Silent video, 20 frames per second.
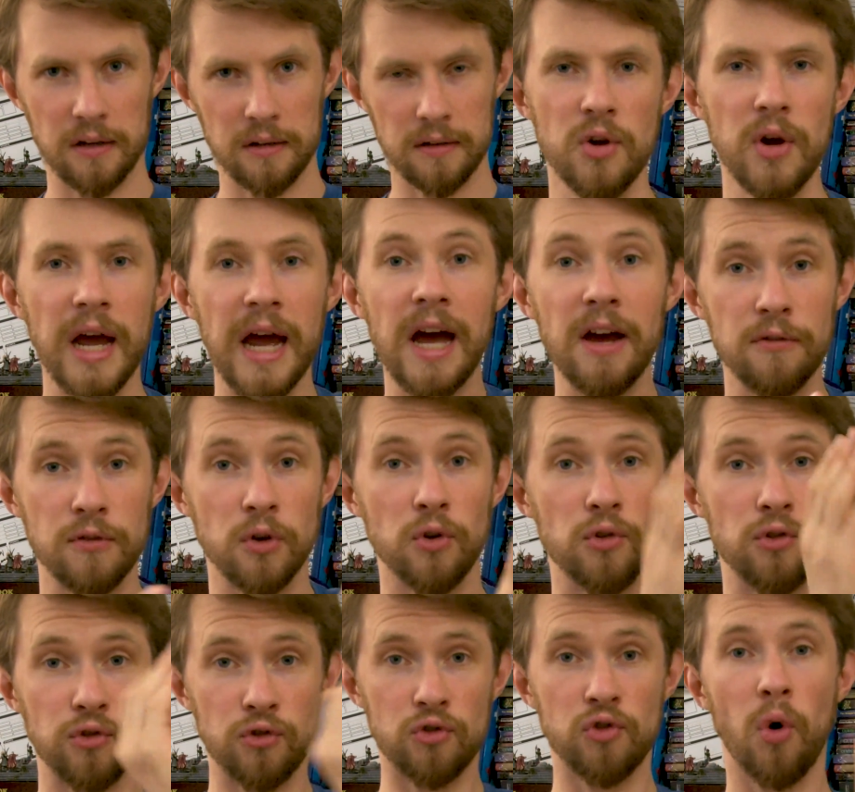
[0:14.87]
You have your
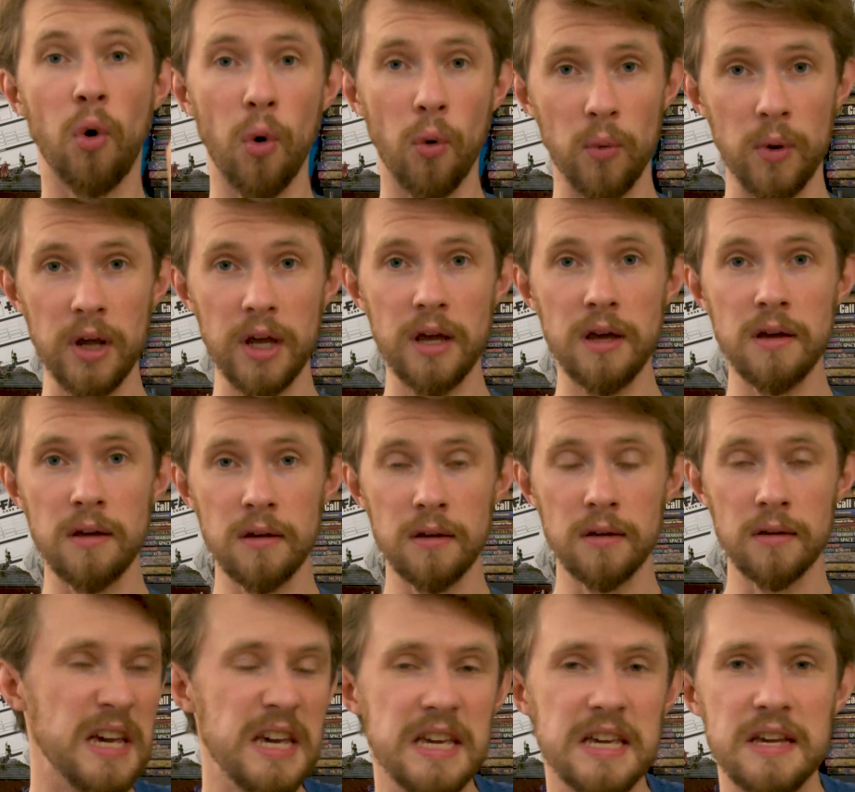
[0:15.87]
story,
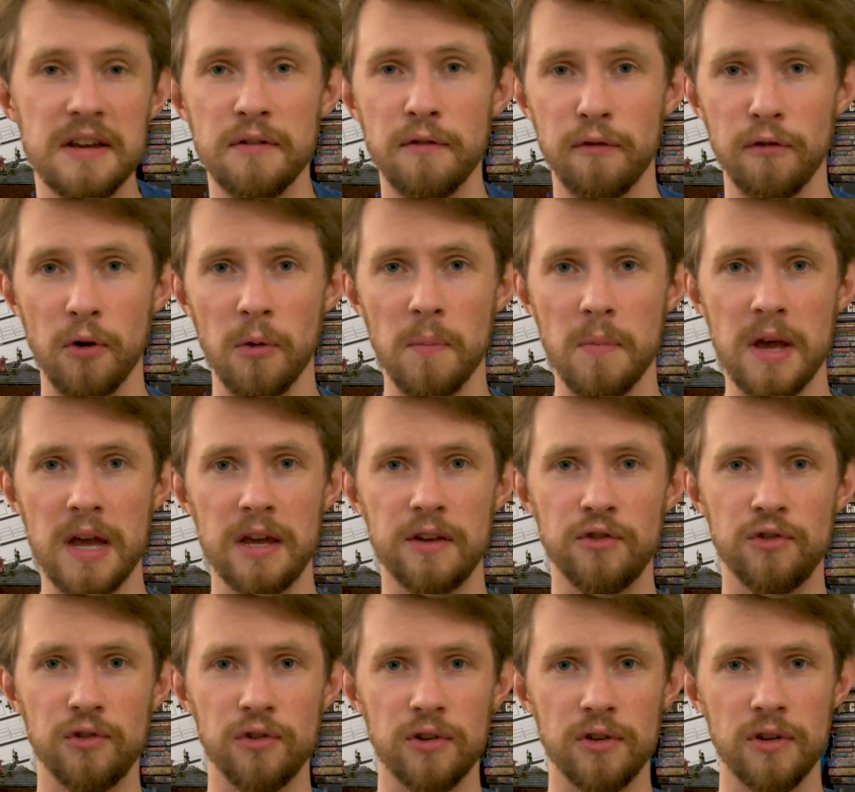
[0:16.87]
key
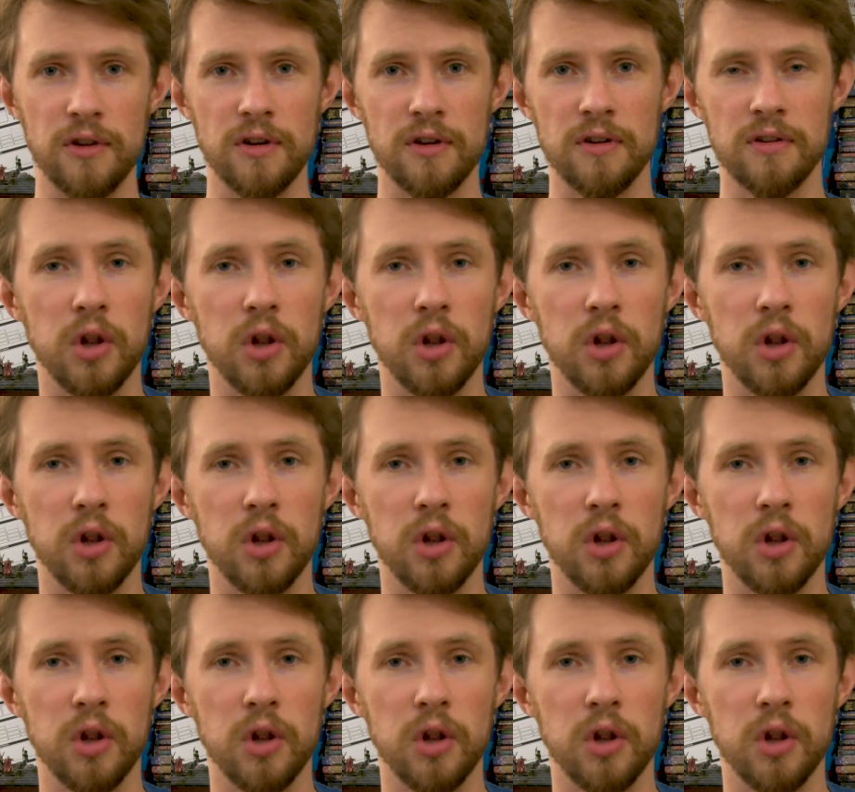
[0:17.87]
information,